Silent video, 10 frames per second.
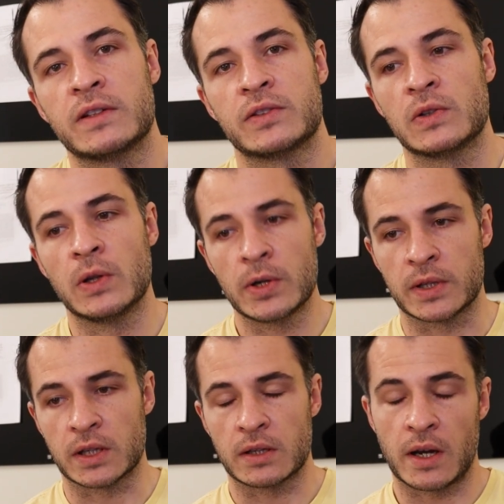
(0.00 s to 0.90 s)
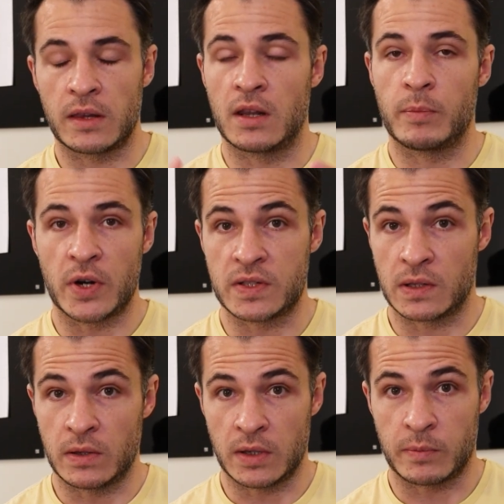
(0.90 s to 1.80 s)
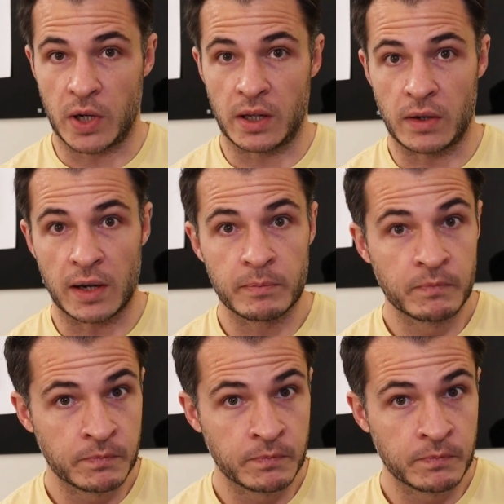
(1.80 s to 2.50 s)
into learning under the present learning paradigm.